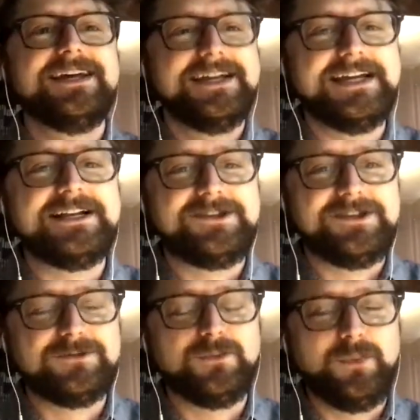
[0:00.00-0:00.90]
it's
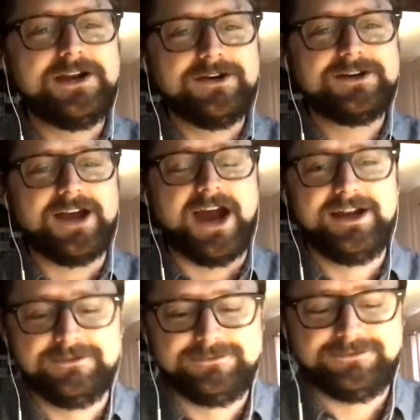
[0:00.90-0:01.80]
this weird
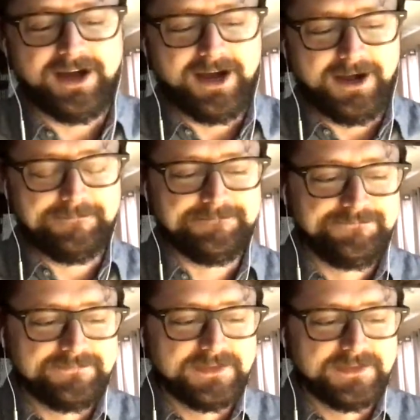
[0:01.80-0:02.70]
kind of
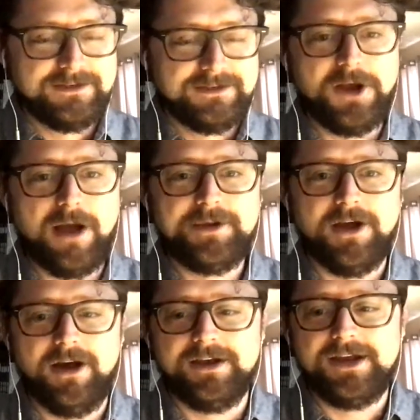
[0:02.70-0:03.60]

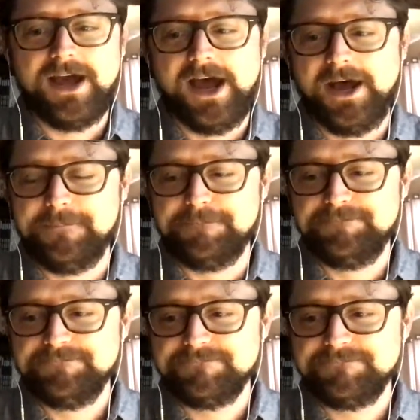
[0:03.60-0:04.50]
phenomenon.
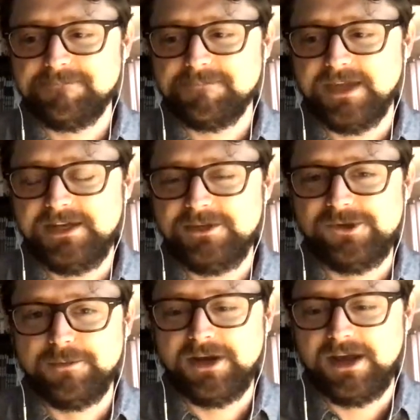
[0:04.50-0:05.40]
And as
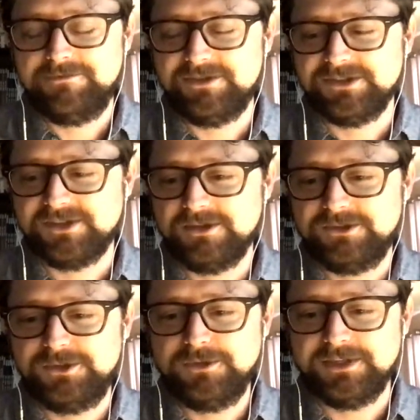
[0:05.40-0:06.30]
Jeremy and I have
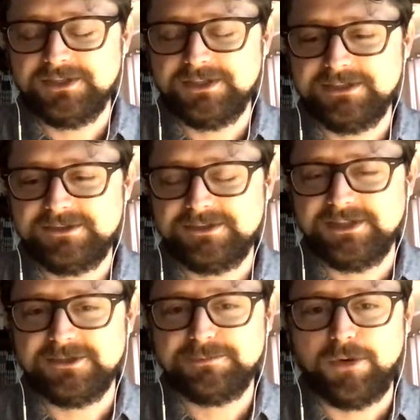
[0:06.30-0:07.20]
discussed too, that it's
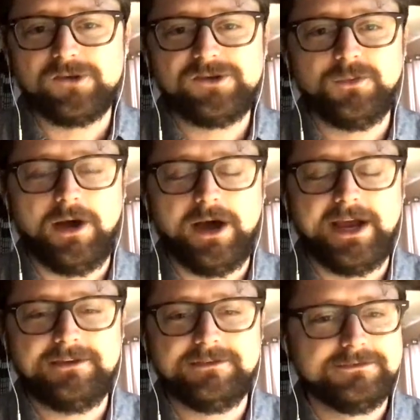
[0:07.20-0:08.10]
partially
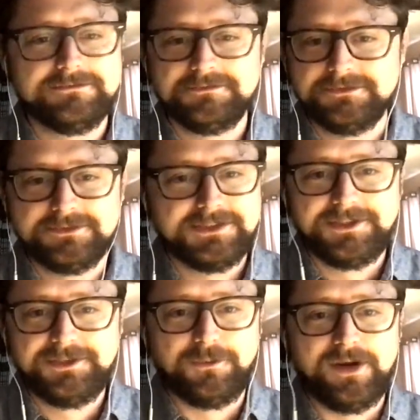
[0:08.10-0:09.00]
why
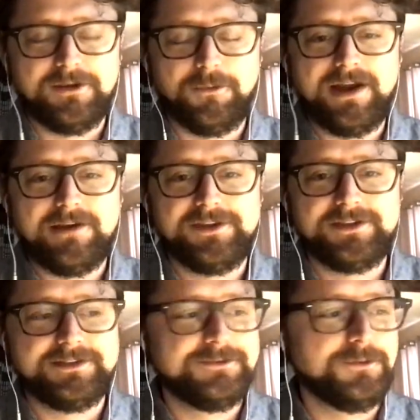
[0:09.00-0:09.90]
whatever
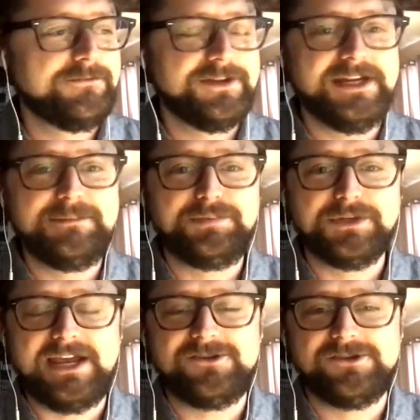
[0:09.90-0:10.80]
the
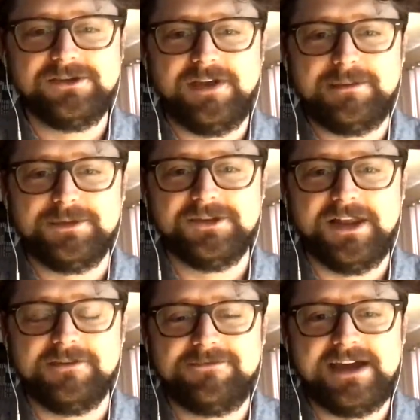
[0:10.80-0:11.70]
implications of
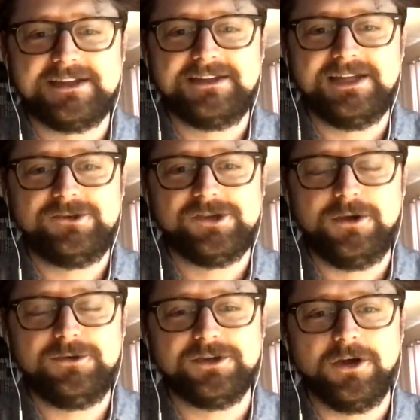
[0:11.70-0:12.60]
Amazon, the fact that they
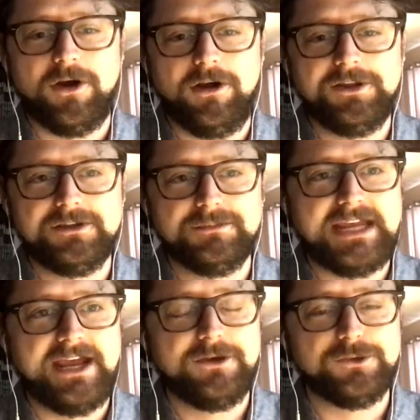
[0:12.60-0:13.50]
chose to call it the
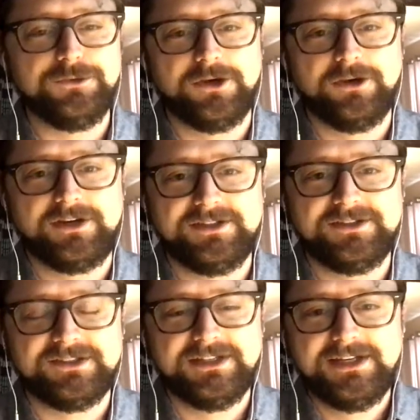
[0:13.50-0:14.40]
Mechanical Turk
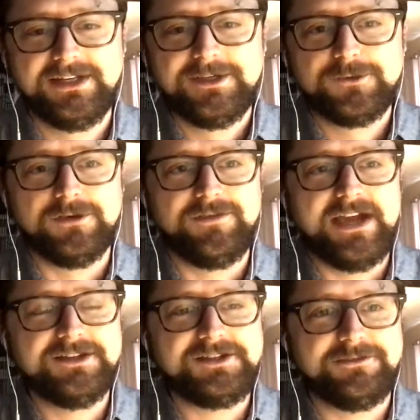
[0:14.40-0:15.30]
is sort of
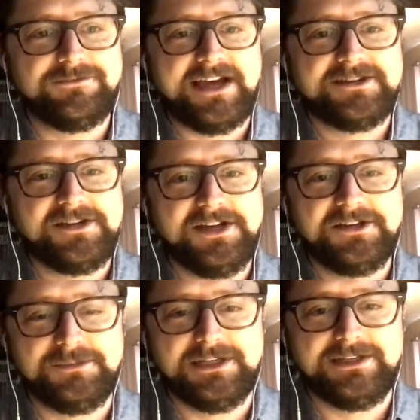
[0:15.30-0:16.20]
endlessly fascinating
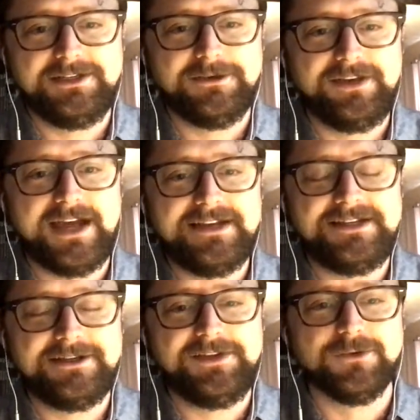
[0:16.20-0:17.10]
to me. The idea of the